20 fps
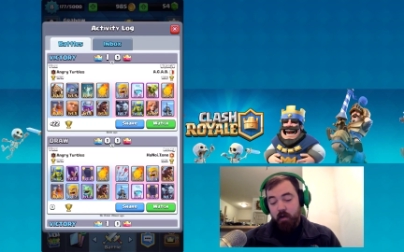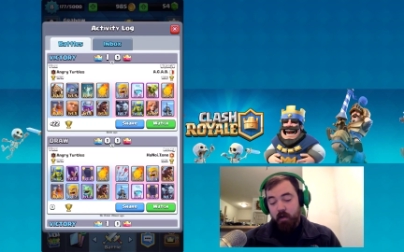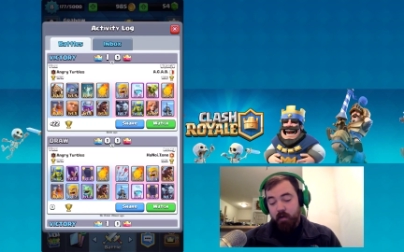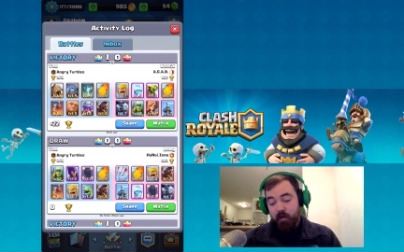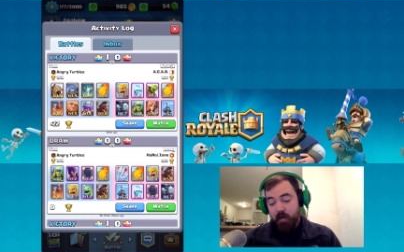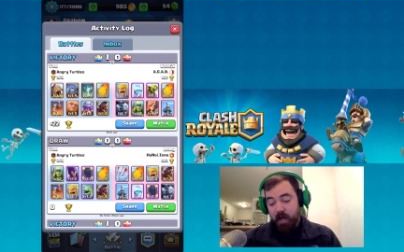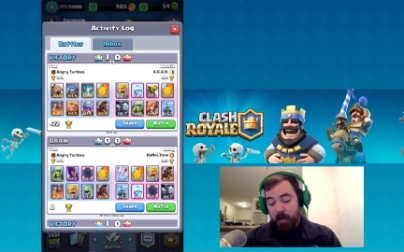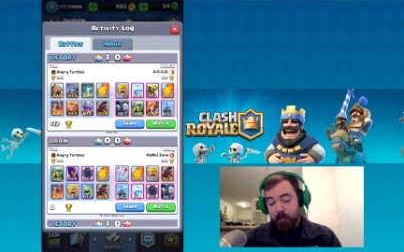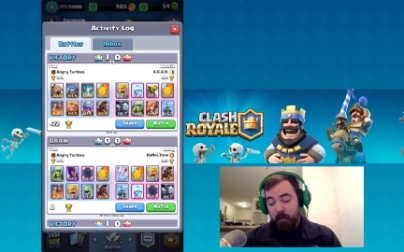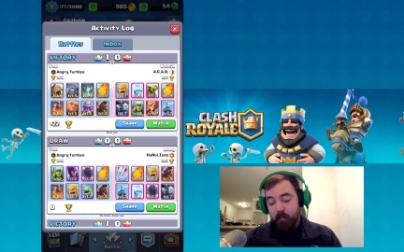
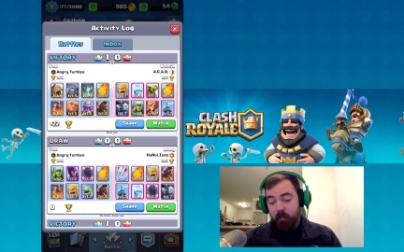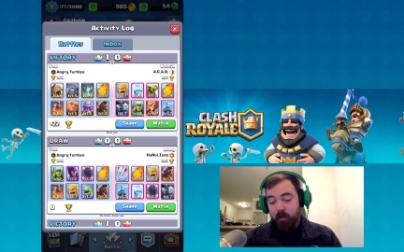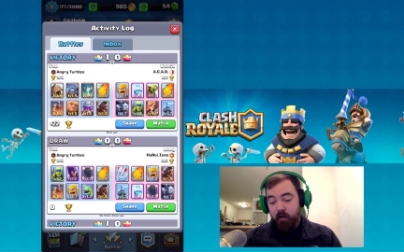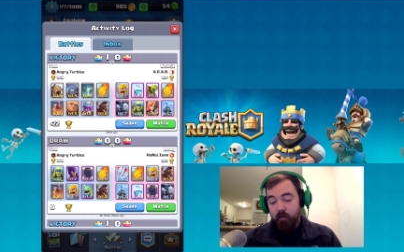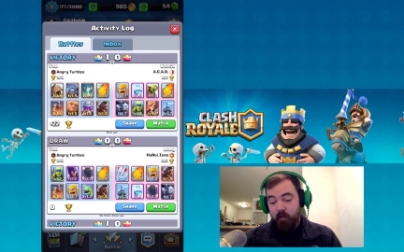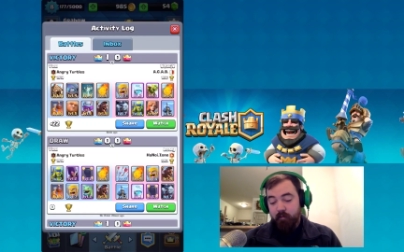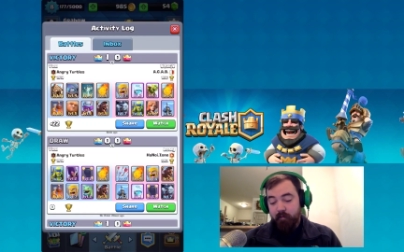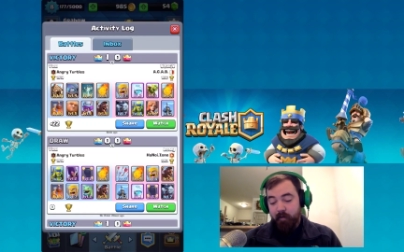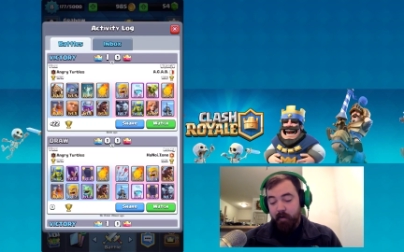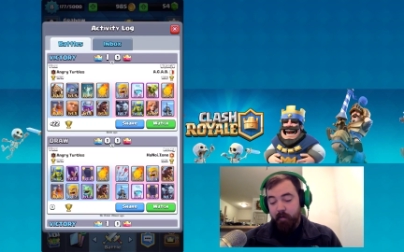Goblin Barrel,
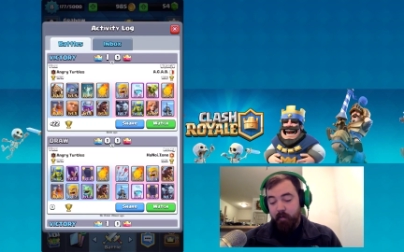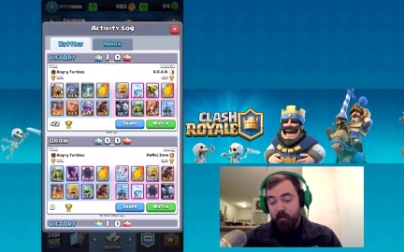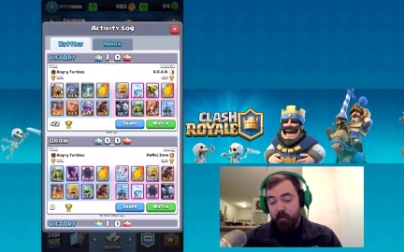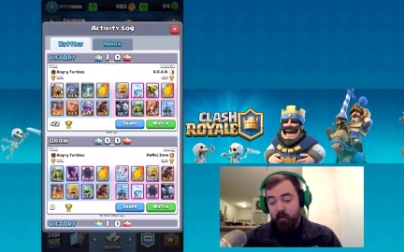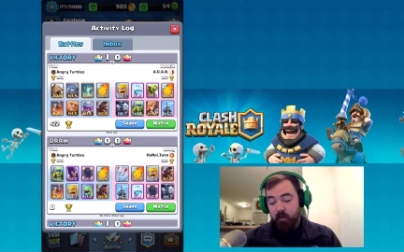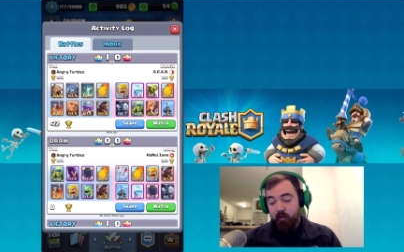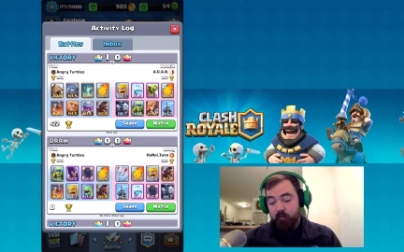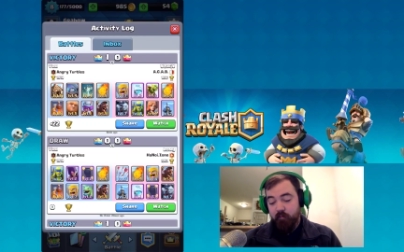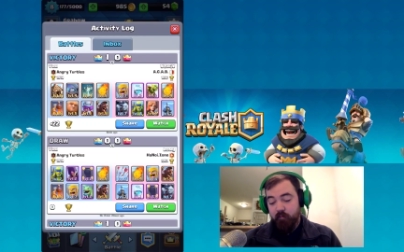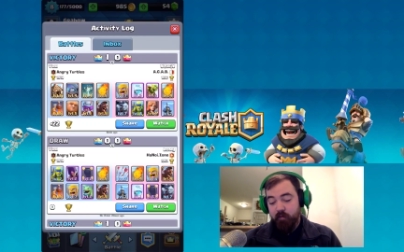
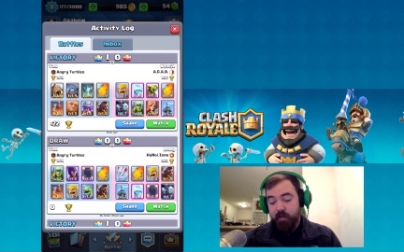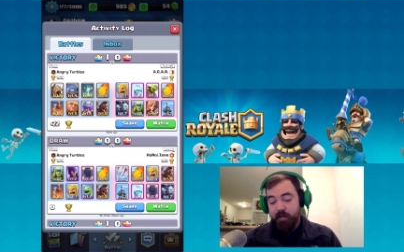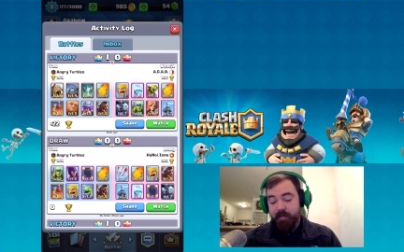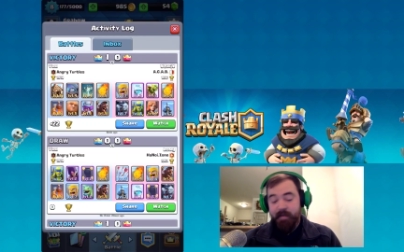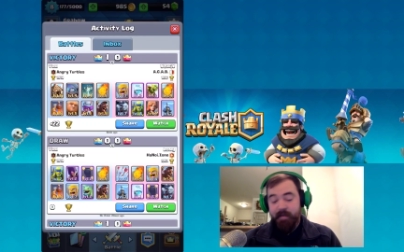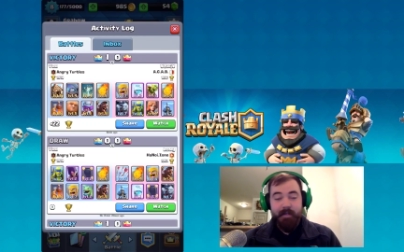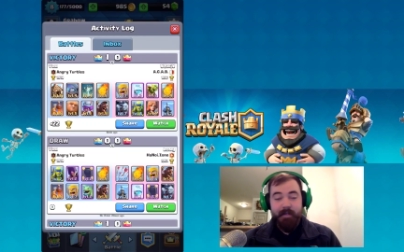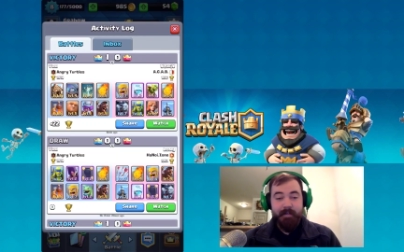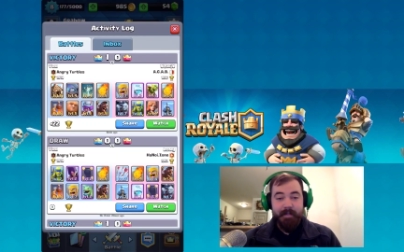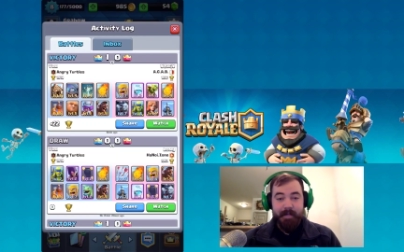Fireball, Freeze,
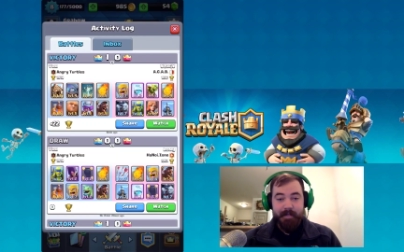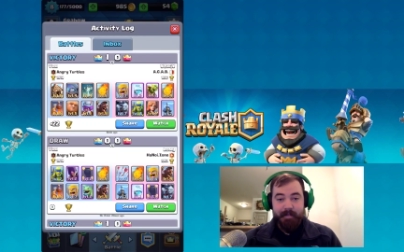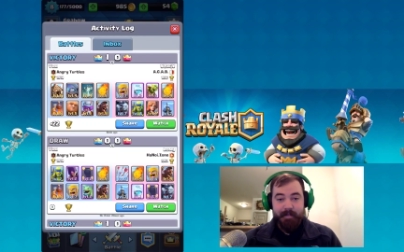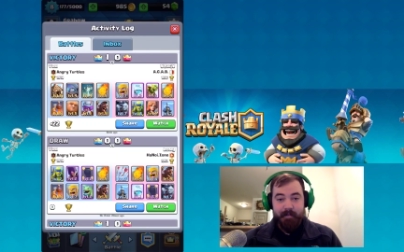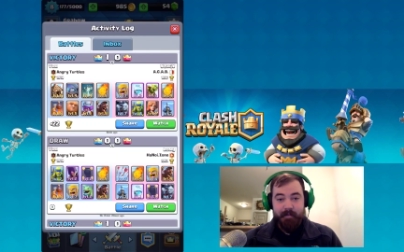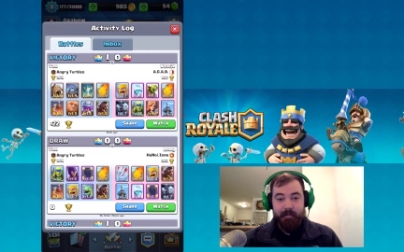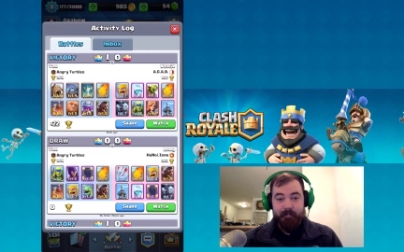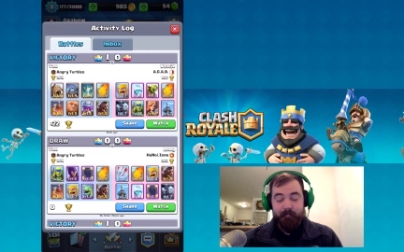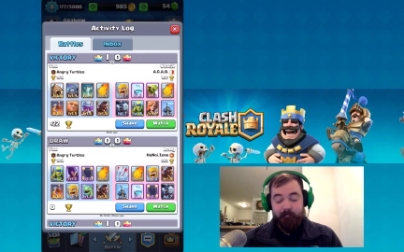and Tesla.